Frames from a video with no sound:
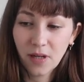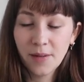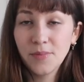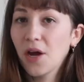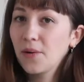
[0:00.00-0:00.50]

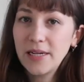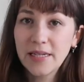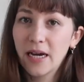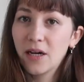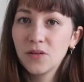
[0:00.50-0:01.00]
I'm totally
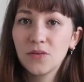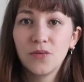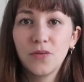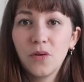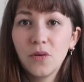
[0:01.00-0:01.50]
down
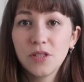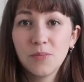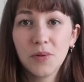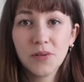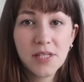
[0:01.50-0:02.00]
for
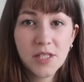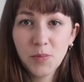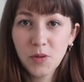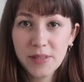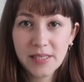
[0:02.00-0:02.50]
supporting
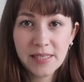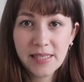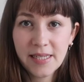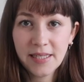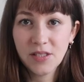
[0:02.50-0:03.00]
small
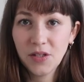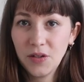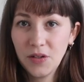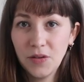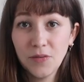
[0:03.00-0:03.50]
businesses
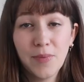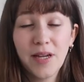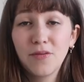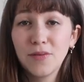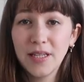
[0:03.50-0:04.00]
who
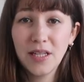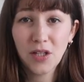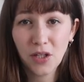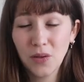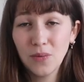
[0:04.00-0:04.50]
make really
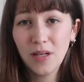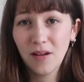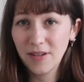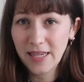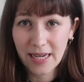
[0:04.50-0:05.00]
cute,
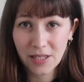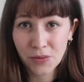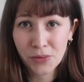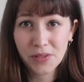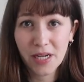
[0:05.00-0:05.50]
lovely
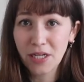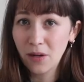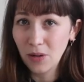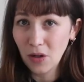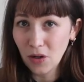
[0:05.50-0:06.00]
candles. I
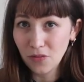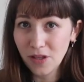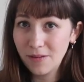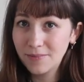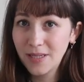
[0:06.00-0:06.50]
know a lot of
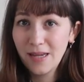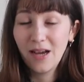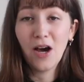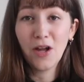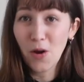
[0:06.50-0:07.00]
them,
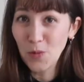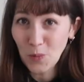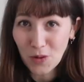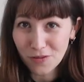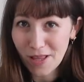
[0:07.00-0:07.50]
I own
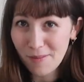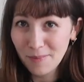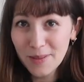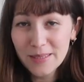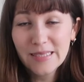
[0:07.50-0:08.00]
one of
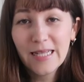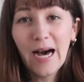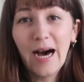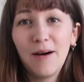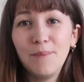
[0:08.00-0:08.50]
them.
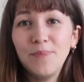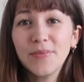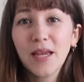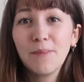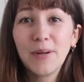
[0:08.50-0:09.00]

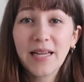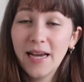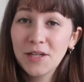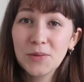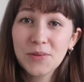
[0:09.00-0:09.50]
But
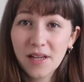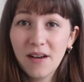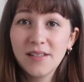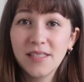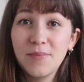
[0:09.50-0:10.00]
candles
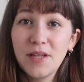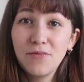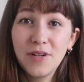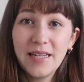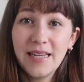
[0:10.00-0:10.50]
are
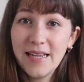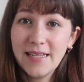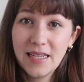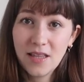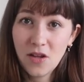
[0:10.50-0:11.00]
something really
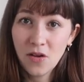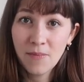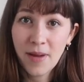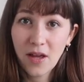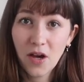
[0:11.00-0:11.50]
easy that you
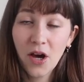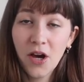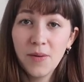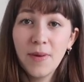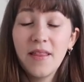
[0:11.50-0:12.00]
can make at
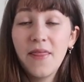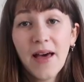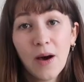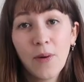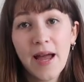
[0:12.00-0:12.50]
home. And then
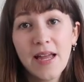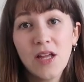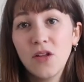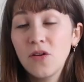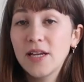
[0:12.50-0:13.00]
that
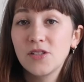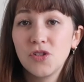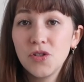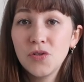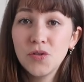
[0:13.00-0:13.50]
way, you get to
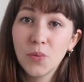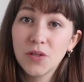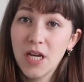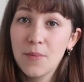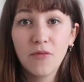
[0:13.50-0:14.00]
choose
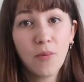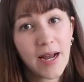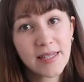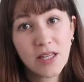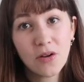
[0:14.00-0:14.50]
what type of
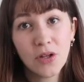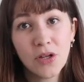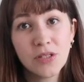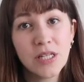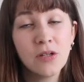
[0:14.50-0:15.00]
wax that you're
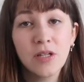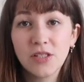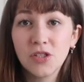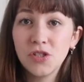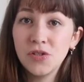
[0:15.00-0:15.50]
using, you
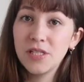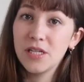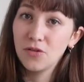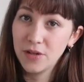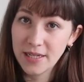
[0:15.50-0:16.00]
get to choose the
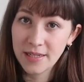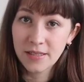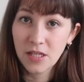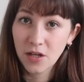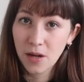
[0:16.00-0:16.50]

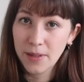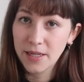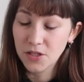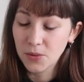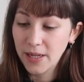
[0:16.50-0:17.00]
ingredients that are going
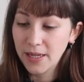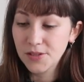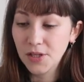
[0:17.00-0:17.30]
into it.